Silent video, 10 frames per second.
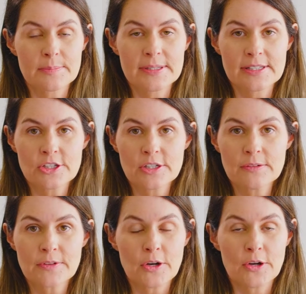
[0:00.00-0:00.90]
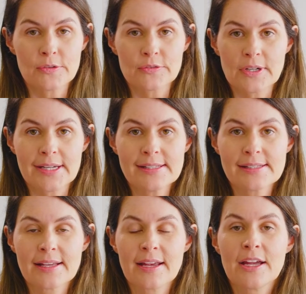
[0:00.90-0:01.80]
the position of your
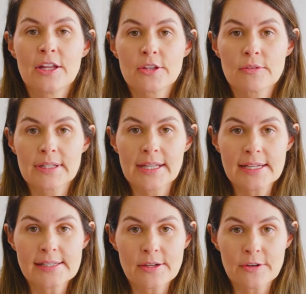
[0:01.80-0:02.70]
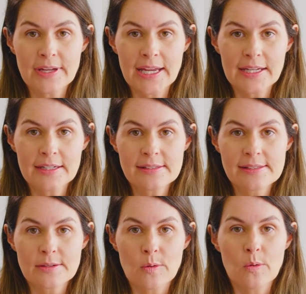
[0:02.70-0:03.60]
ovaries, the release of
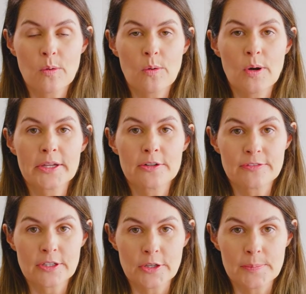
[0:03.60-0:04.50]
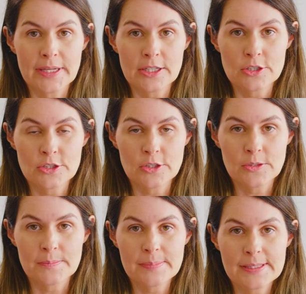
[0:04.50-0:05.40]
eggs, or your fallopian
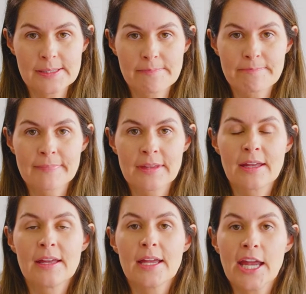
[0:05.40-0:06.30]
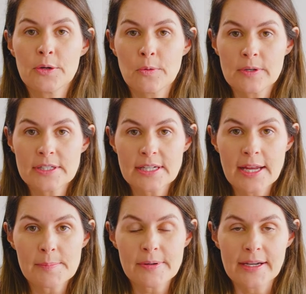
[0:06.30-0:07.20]
tubes. In order to
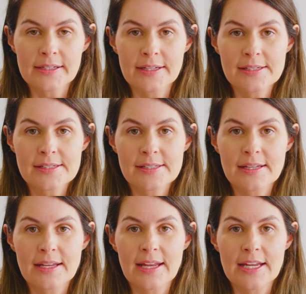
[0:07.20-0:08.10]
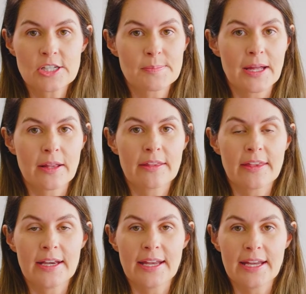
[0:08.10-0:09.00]
get pregnant, each month
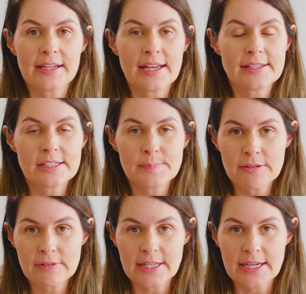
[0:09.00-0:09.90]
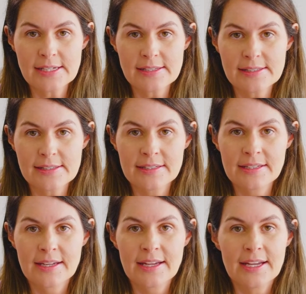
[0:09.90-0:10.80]
an egg has to be released,
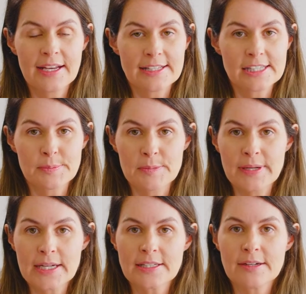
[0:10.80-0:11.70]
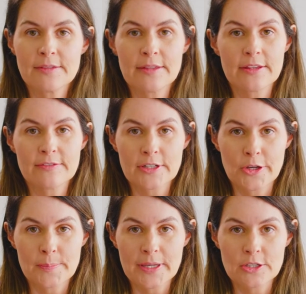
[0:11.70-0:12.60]
it has to be picked up by the
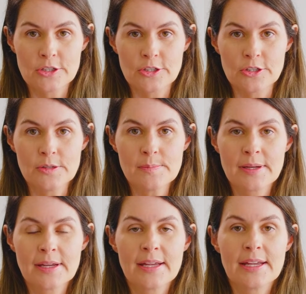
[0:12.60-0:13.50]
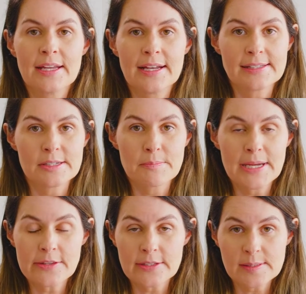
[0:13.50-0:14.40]
fallopian tube, it has to
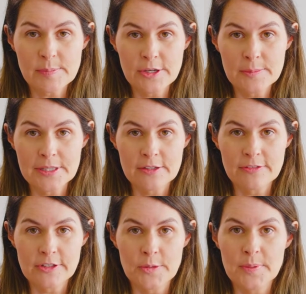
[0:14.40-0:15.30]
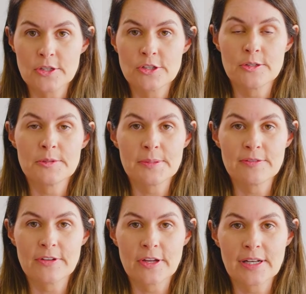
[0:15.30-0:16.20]
meet the sperm in the fallopian tube to be
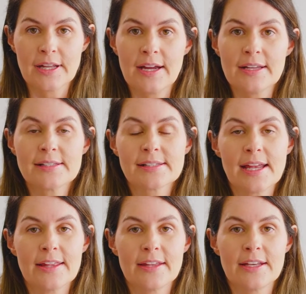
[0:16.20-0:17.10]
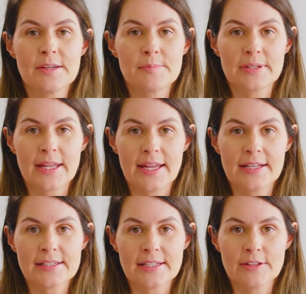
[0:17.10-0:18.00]
fertilized and then
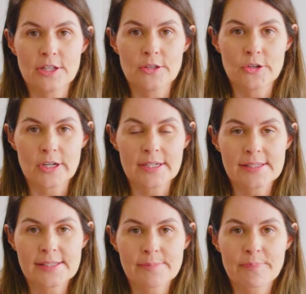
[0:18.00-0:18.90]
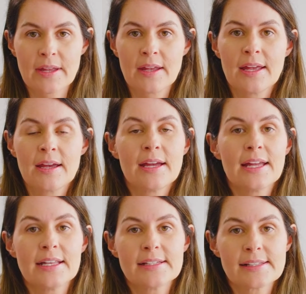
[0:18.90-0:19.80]
implant in the uterus.
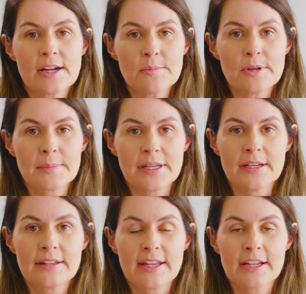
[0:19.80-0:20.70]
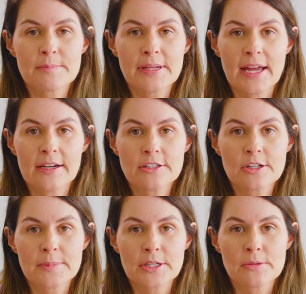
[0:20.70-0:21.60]
In some women, there can be
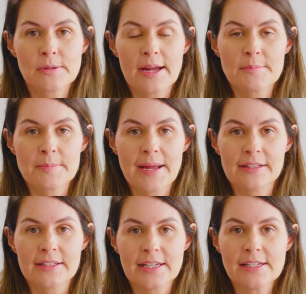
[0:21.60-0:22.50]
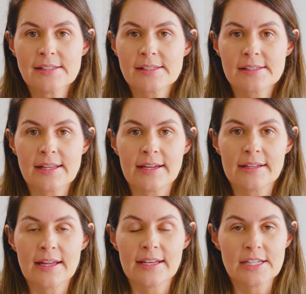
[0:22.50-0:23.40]
anatomical abnormalities that
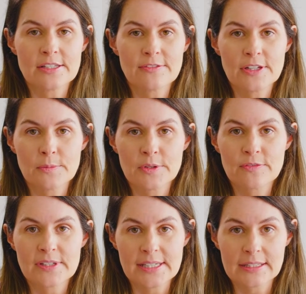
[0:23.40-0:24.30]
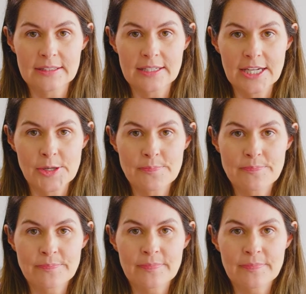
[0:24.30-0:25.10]
can interfere with fertility.